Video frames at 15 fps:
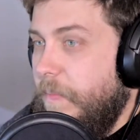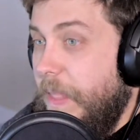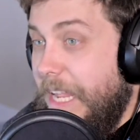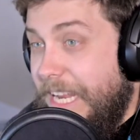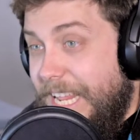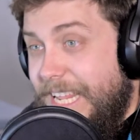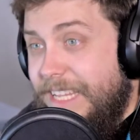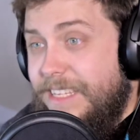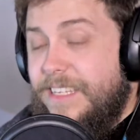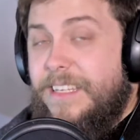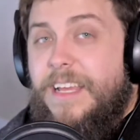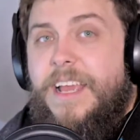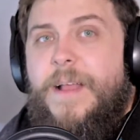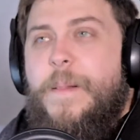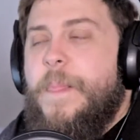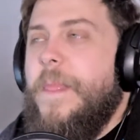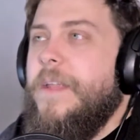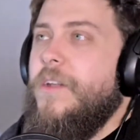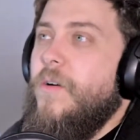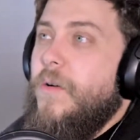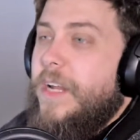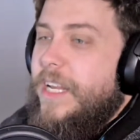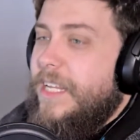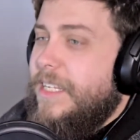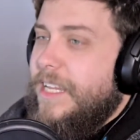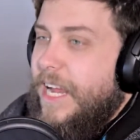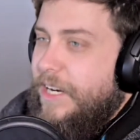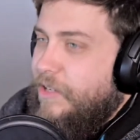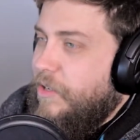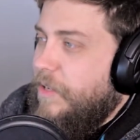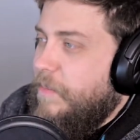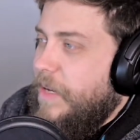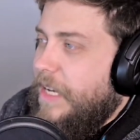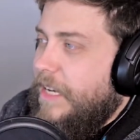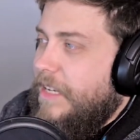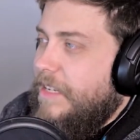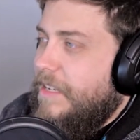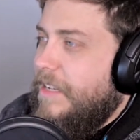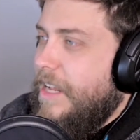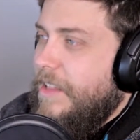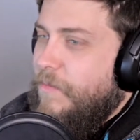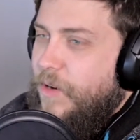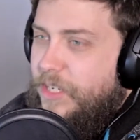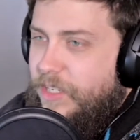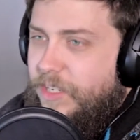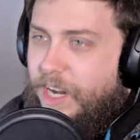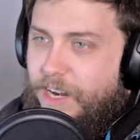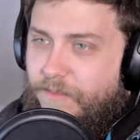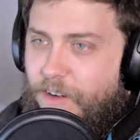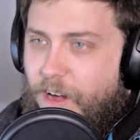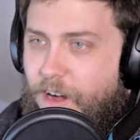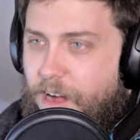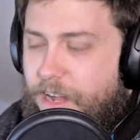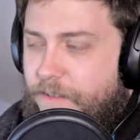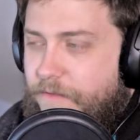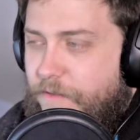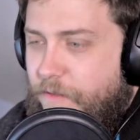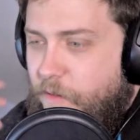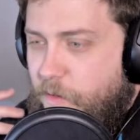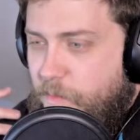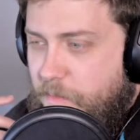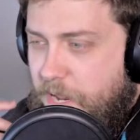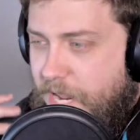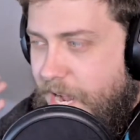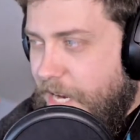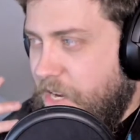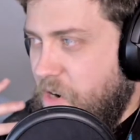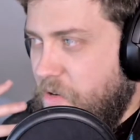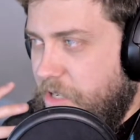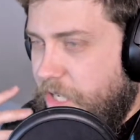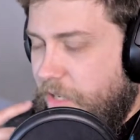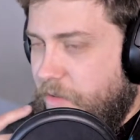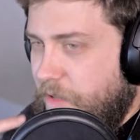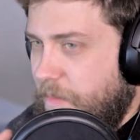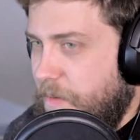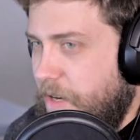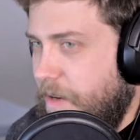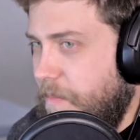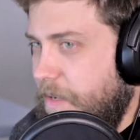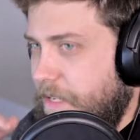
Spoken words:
It is. No, it is actually because, and which is kind of odd for me. I don't generally bring up